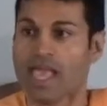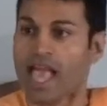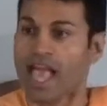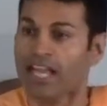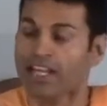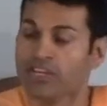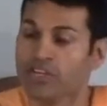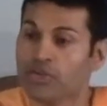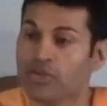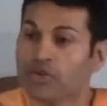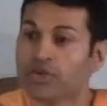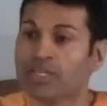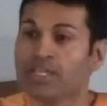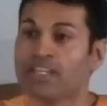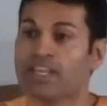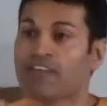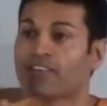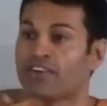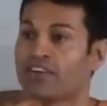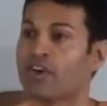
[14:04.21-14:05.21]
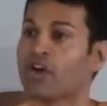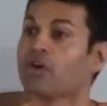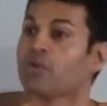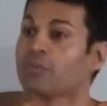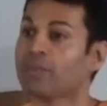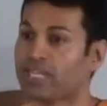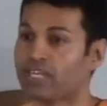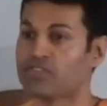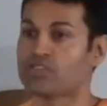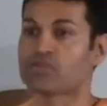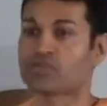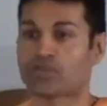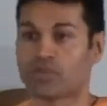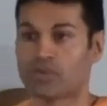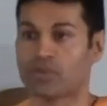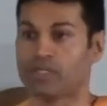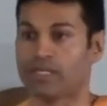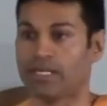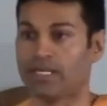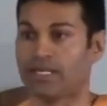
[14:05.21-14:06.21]
and you can never know me
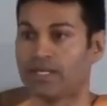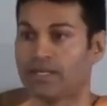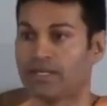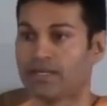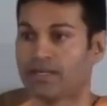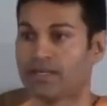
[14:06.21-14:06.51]
truly.